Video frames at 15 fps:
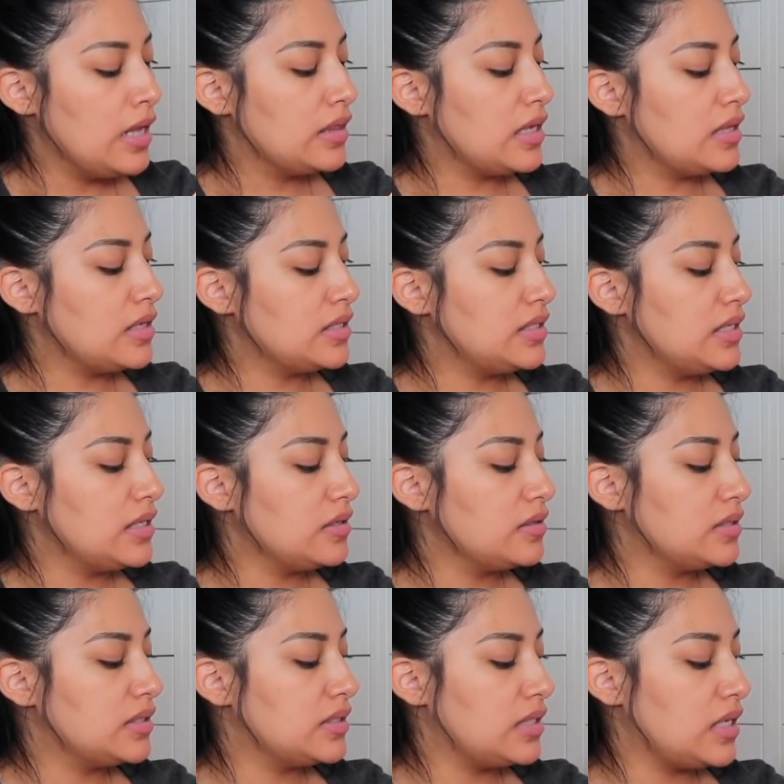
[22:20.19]
then the
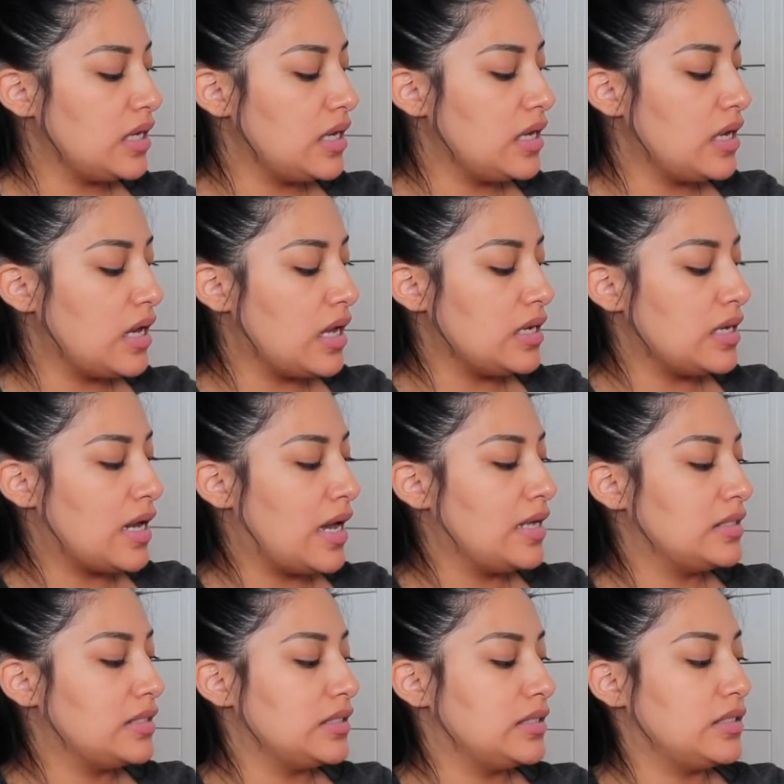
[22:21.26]
TLC
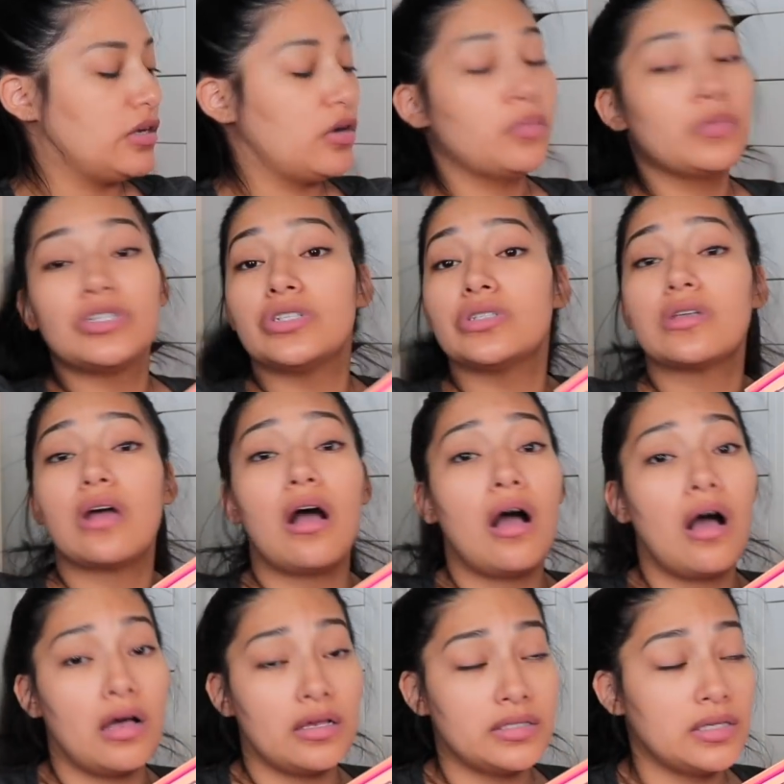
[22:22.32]
Night Serum, which is
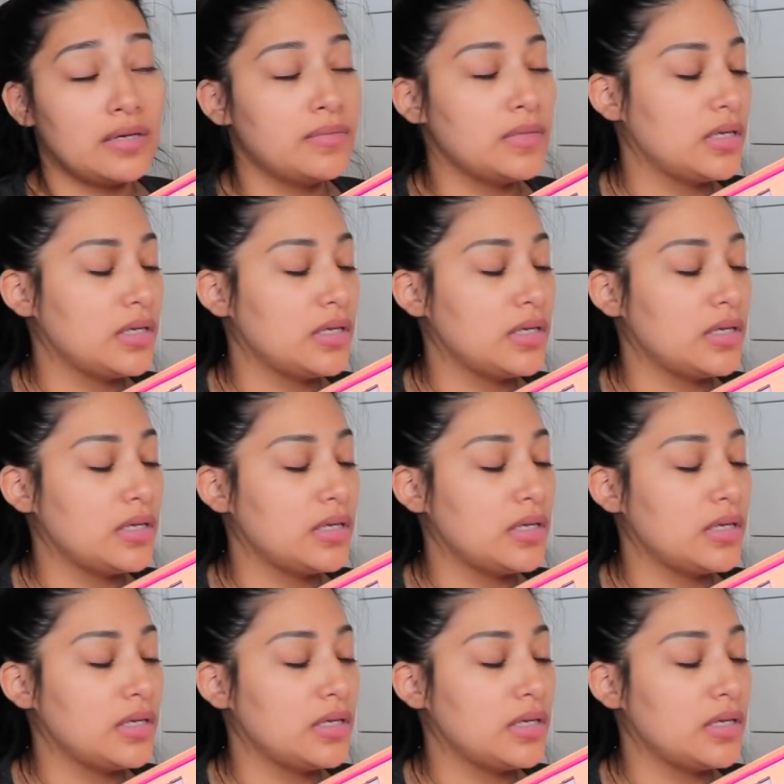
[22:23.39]
awesome.